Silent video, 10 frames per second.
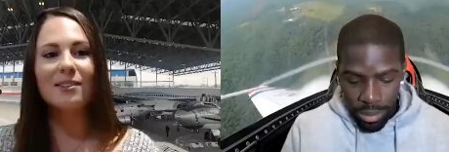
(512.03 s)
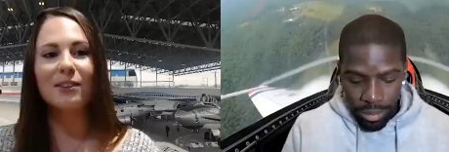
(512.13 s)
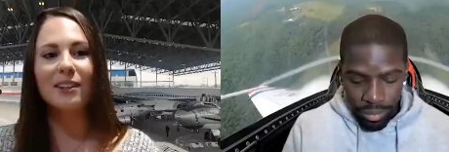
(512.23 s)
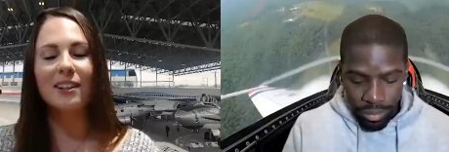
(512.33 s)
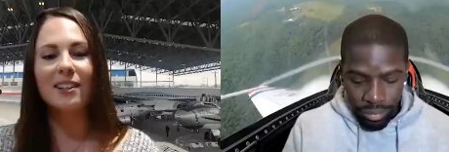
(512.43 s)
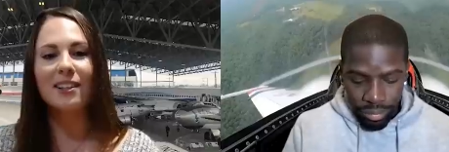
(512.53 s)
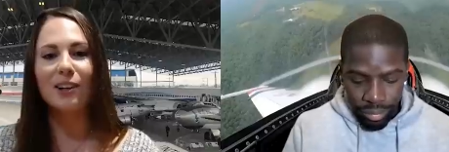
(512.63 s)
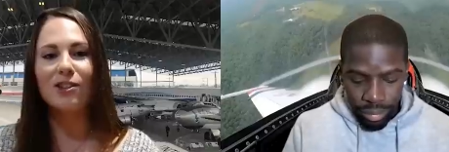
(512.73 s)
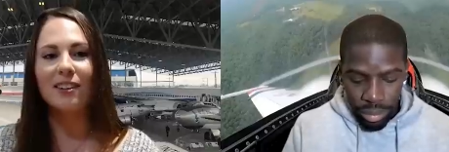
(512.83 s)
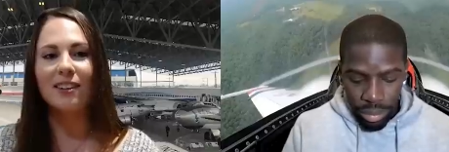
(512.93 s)
Speaker 1: really good
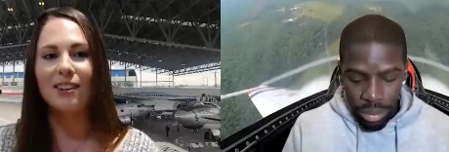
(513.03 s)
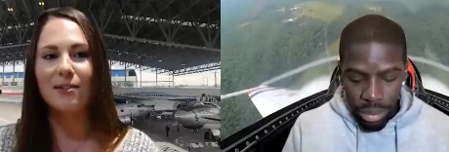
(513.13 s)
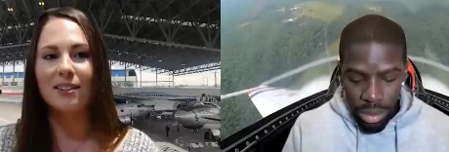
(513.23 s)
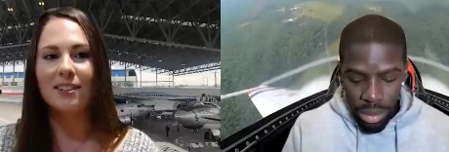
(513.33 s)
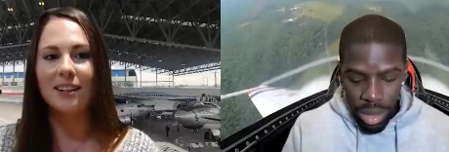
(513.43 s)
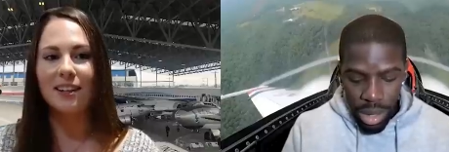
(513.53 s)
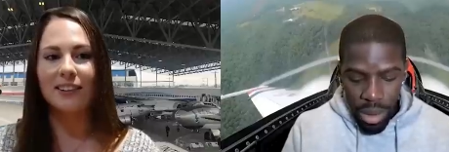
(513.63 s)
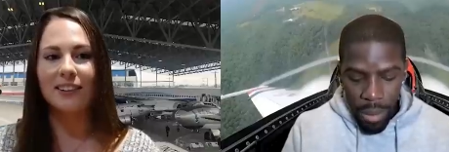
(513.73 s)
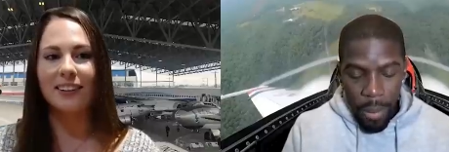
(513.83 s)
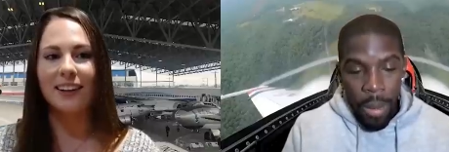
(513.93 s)
connection that you and
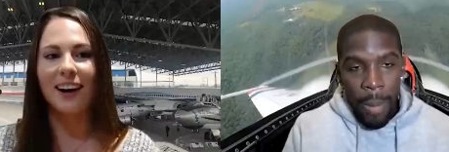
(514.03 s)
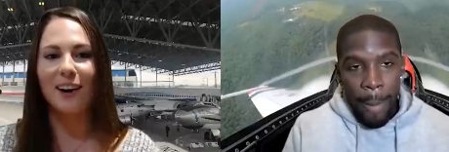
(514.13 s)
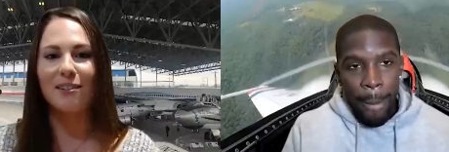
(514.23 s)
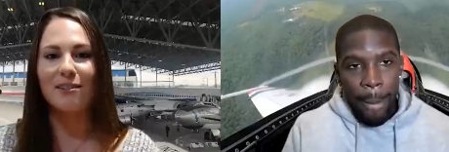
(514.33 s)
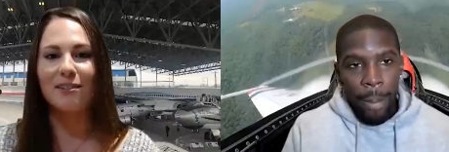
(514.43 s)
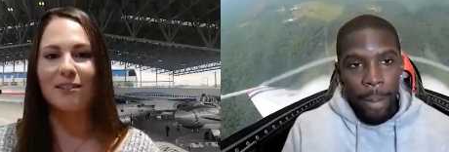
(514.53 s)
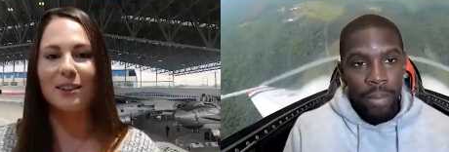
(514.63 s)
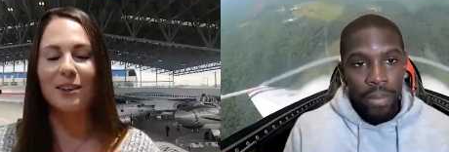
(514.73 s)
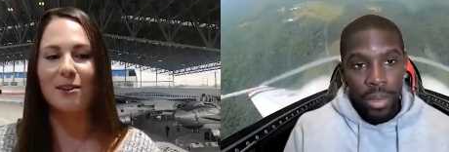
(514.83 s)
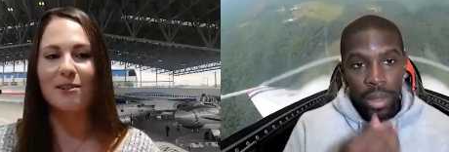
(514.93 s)
Dave are gonna have.
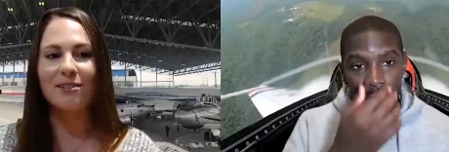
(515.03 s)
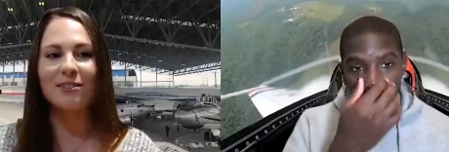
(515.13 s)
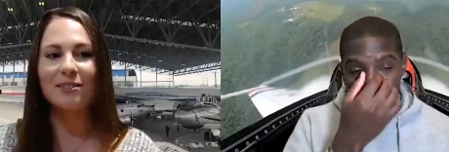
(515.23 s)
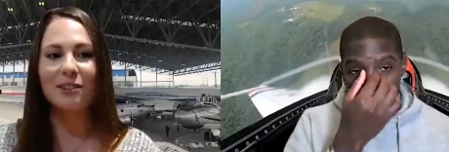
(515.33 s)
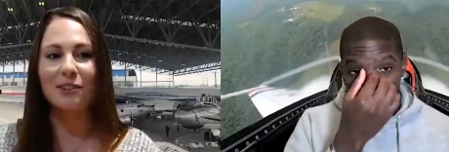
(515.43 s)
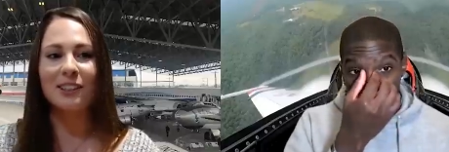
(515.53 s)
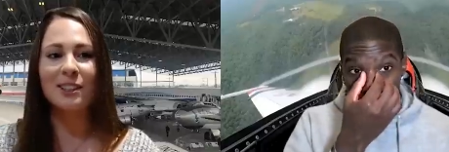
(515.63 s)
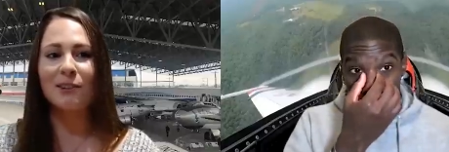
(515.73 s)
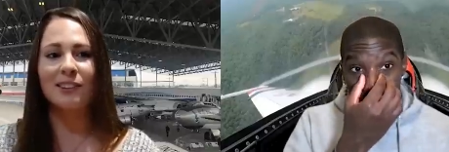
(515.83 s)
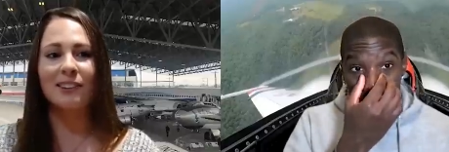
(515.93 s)
You know, for the
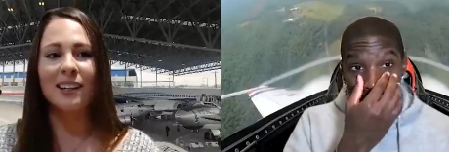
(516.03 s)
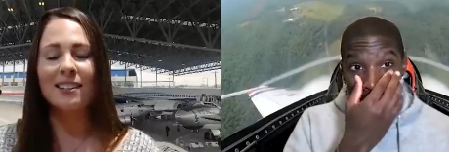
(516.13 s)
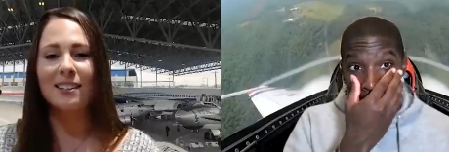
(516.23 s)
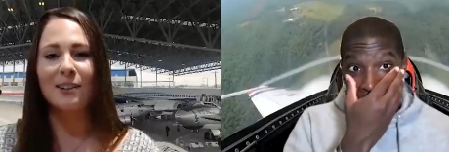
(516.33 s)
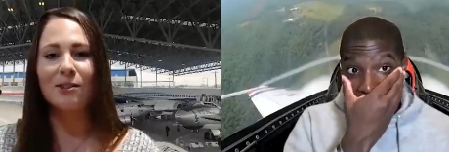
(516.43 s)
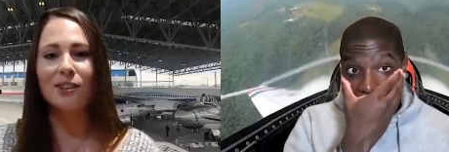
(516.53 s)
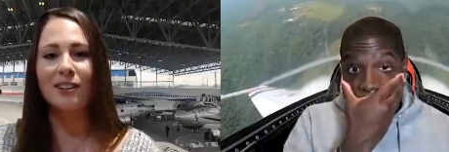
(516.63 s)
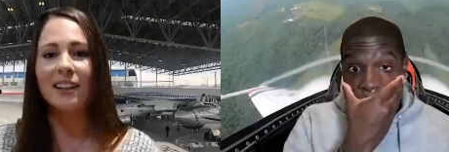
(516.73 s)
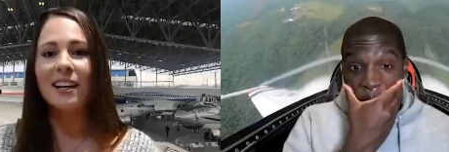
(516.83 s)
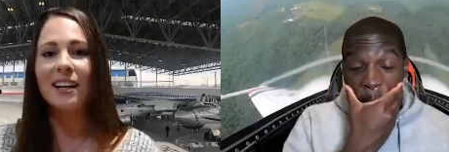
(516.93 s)
rest of your lives,
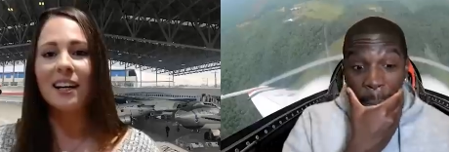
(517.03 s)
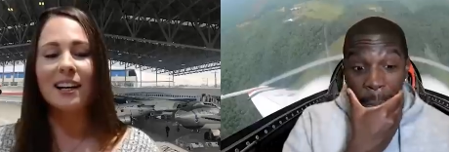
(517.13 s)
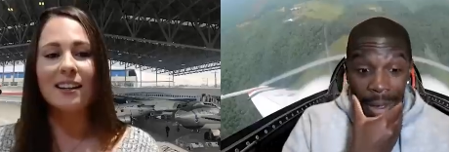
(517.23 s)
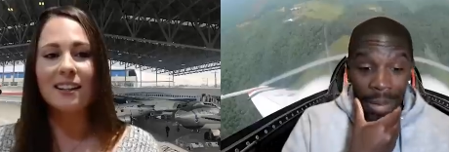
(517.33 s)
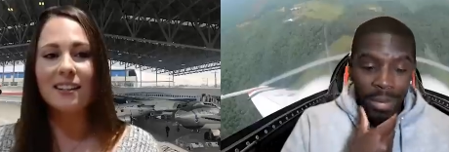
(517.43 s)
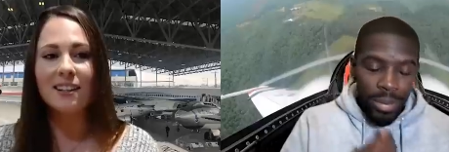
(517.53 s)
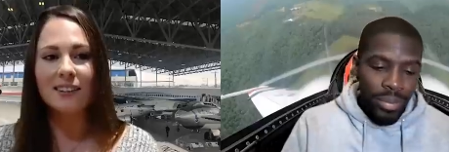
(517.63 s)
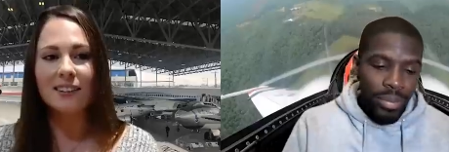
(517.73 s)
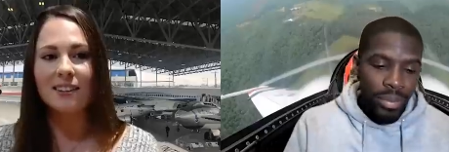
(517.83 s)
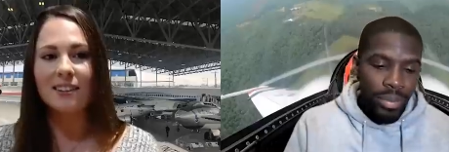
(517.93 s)
essentially. And yeah. then he
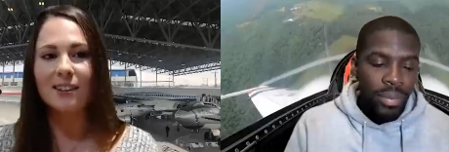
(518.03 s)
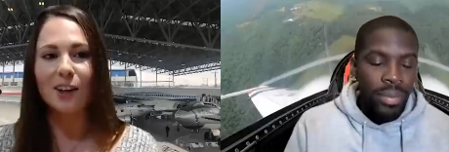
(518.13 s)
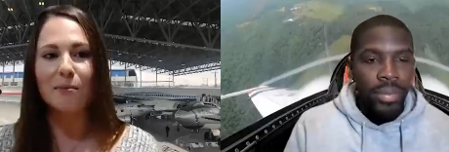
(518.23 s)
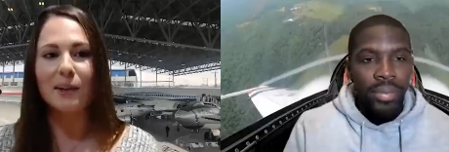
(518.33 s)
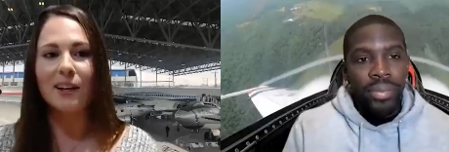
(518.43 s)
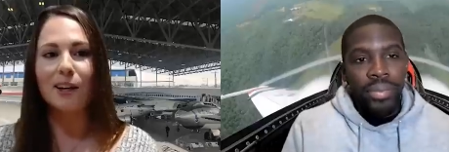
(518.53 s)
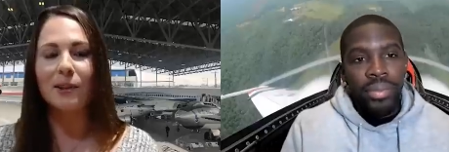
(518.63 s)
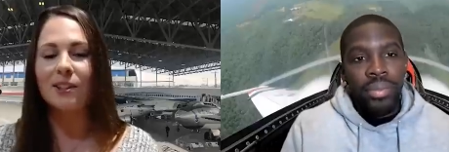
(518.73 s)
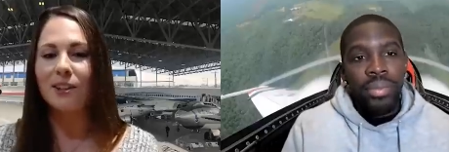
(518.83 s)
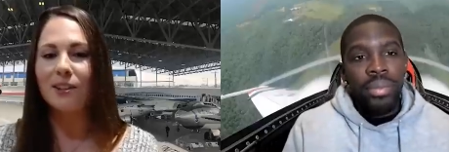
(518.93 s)
got to stop making up
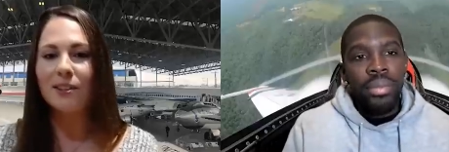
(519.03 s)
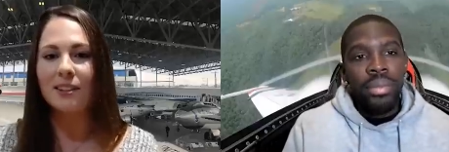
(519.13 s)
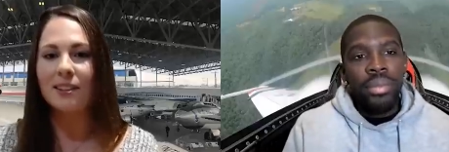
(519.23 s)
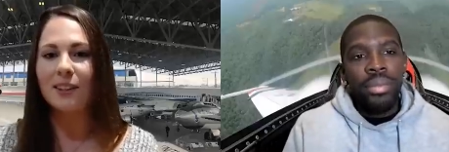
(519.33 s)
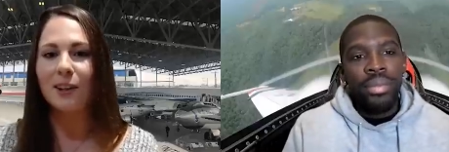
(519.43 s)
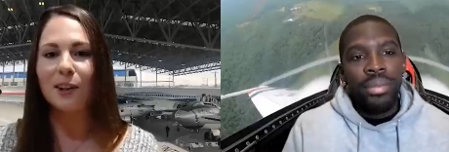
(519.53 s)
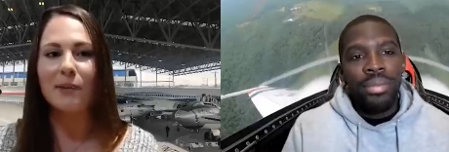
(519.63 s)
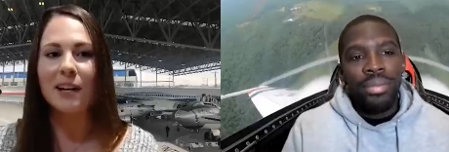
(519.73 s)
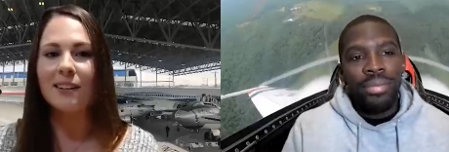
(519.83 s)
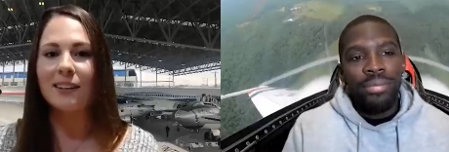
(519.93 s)
excuses to call
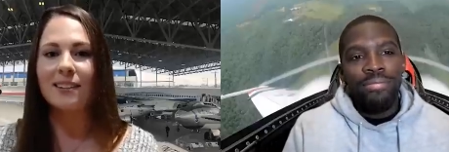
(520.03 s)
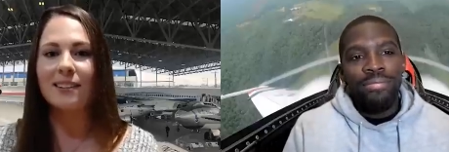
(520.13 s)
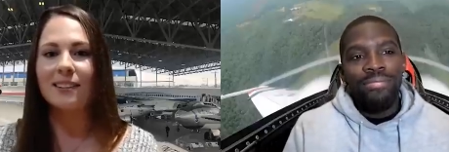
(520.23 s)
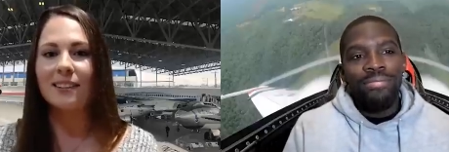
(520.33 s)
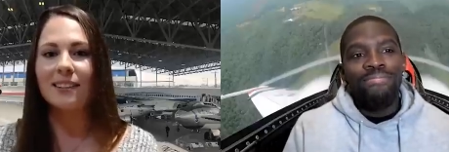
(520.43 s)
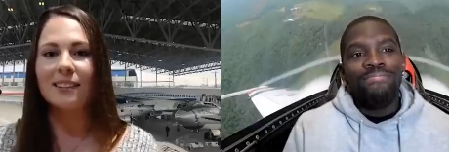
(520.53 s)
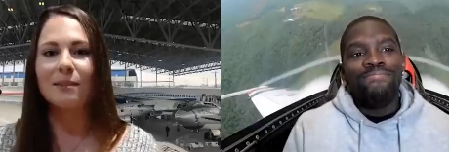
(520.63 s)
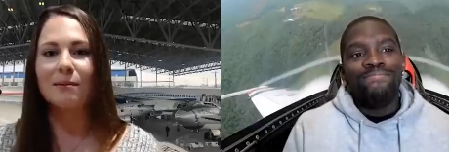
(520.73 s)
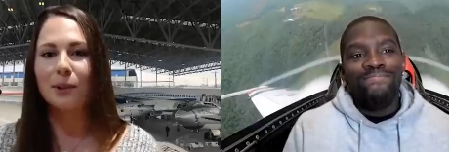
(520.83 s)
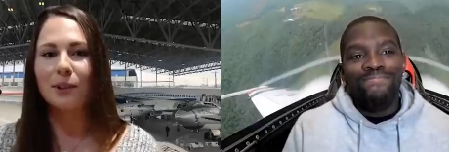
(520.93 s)
maintenance to
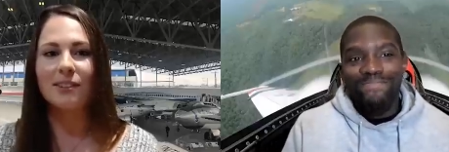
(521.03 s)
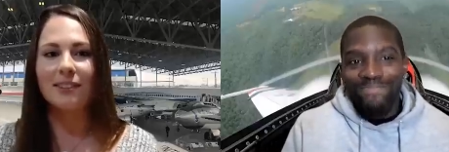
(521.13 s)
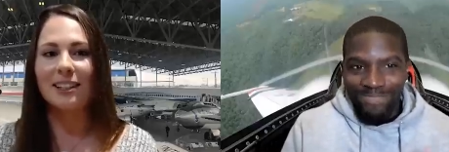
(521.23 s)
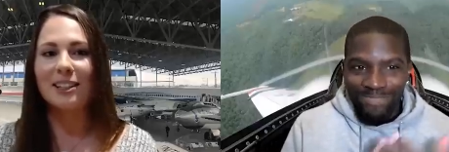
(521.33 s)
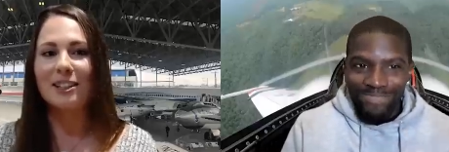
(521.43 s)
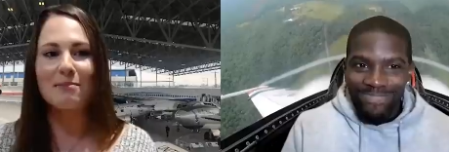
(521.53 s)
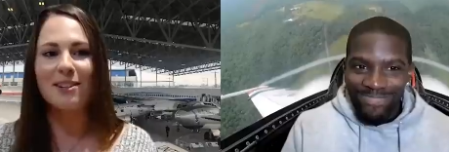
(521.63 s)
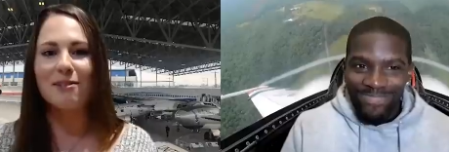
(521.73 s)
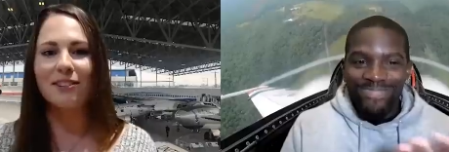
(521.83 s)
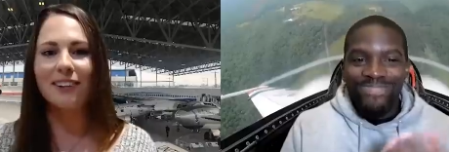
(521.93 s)
pursue like to
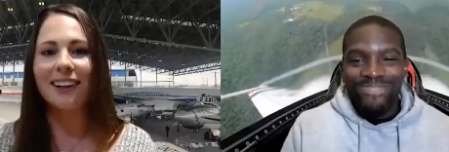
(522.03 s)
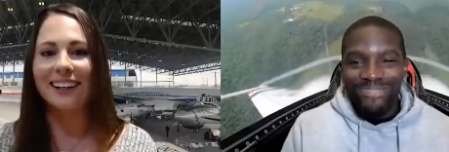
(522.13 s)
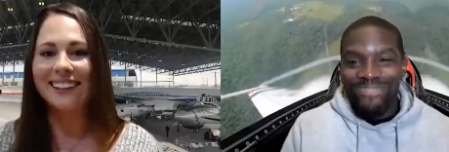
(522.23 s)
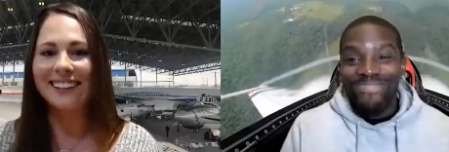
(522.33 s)
make you fly.